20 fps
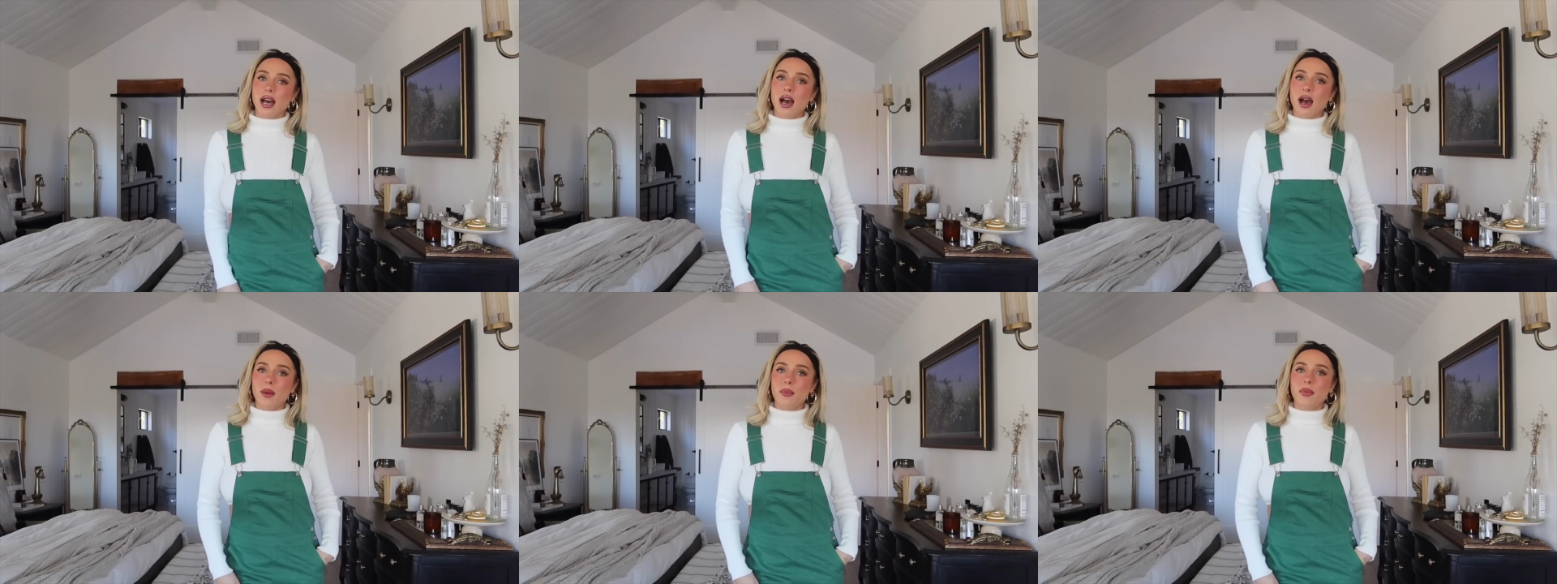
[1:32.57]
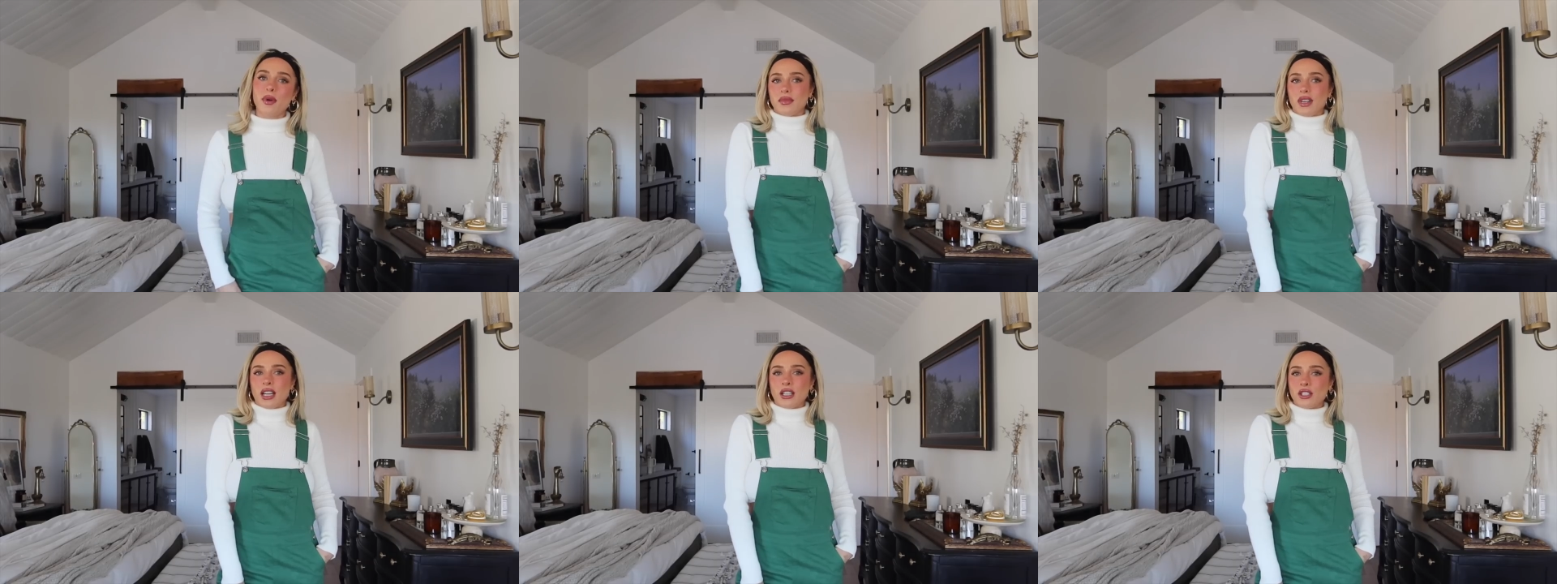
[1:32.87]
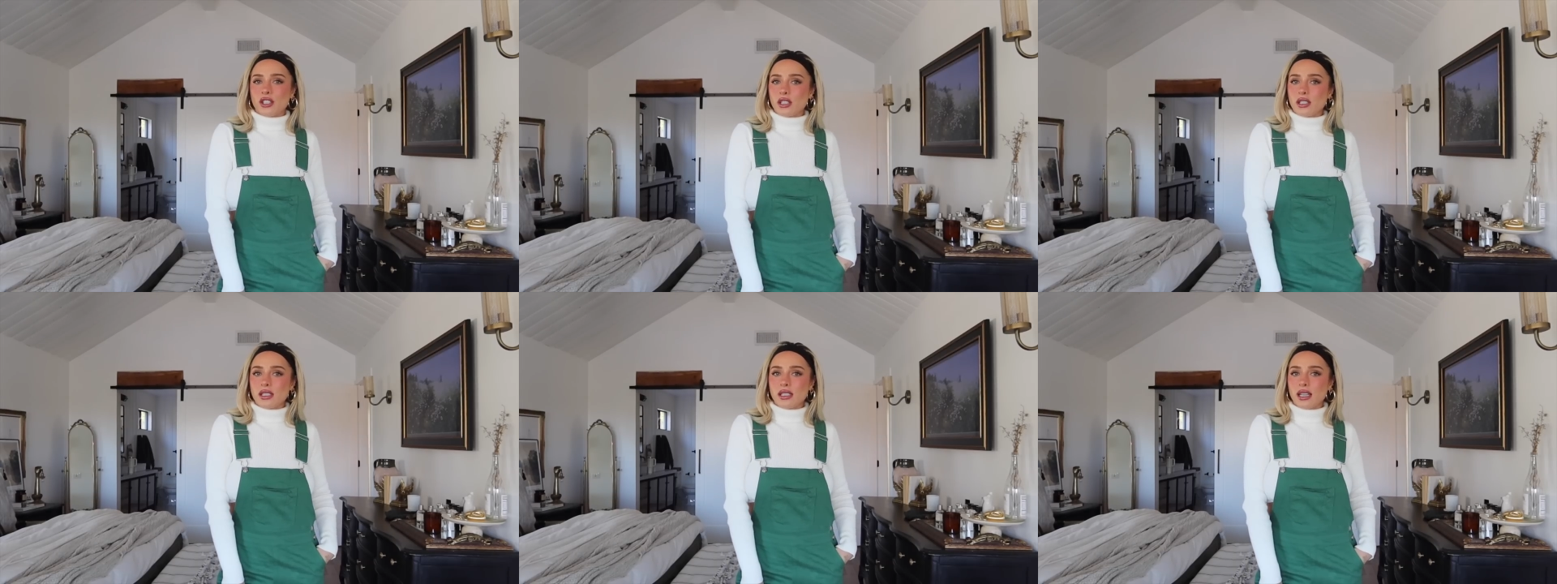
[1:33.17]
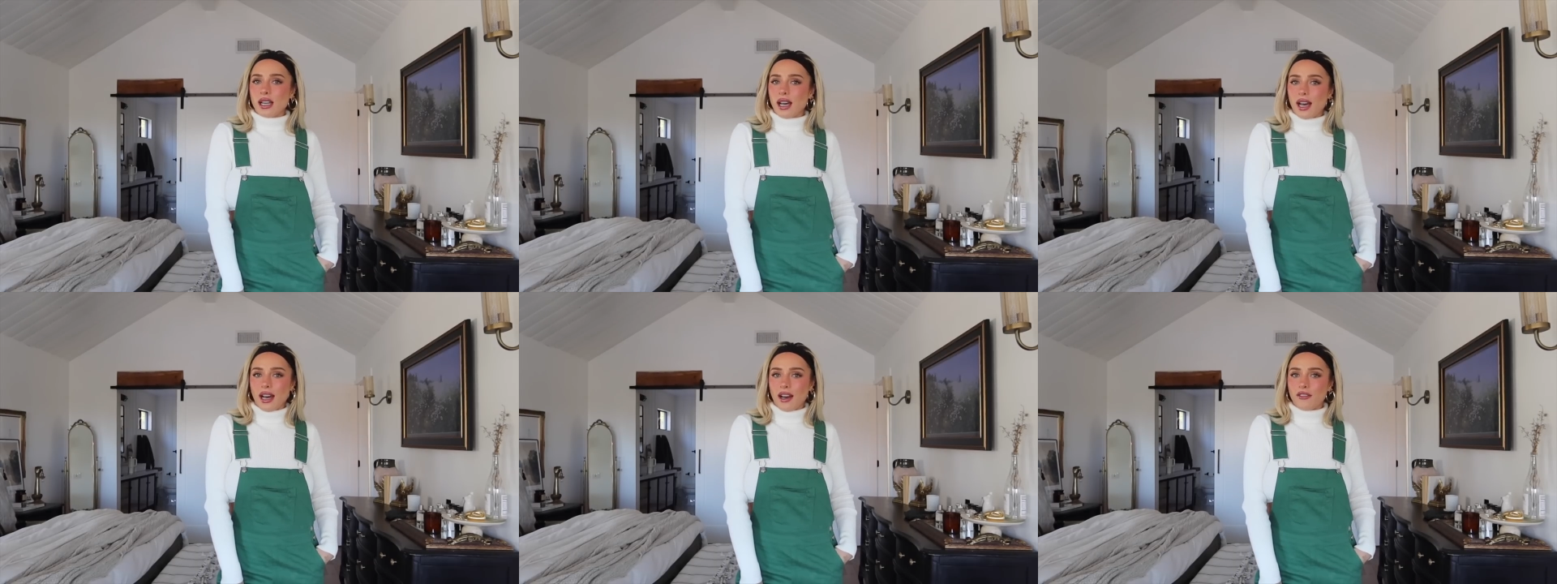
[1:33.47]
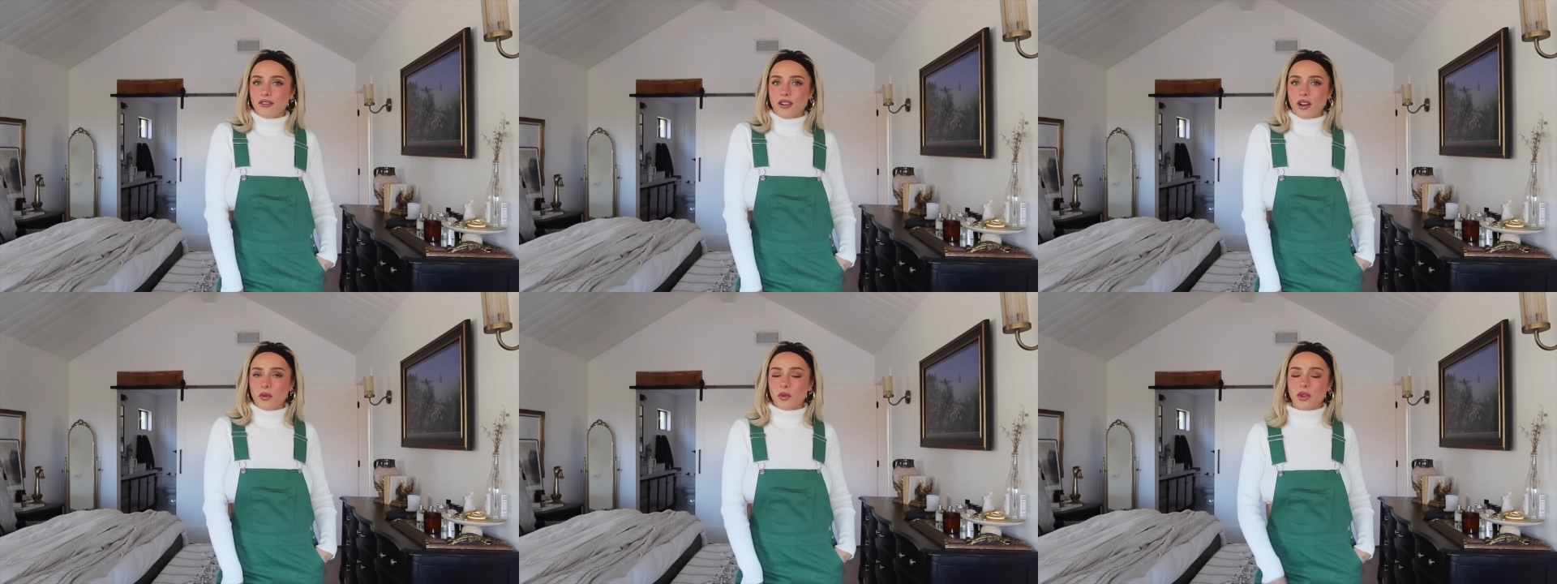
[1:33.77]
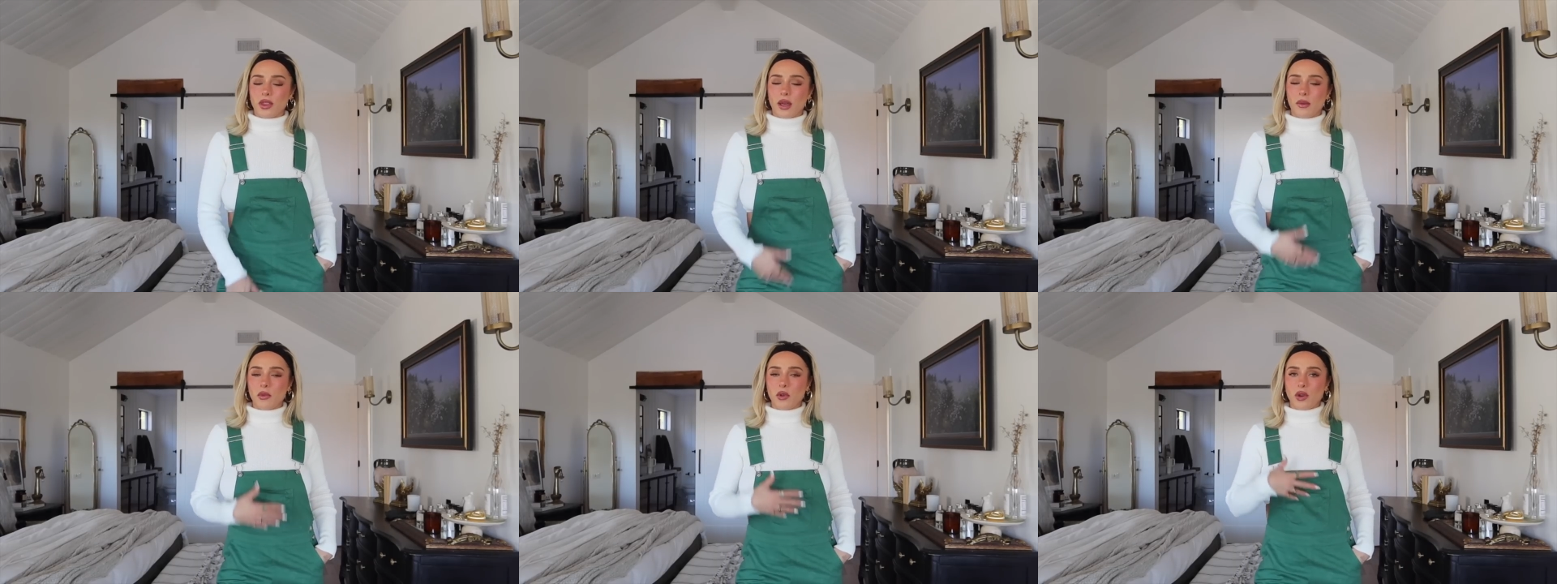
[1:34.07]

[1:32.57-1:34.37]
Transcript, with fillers: up, and just have fun with them.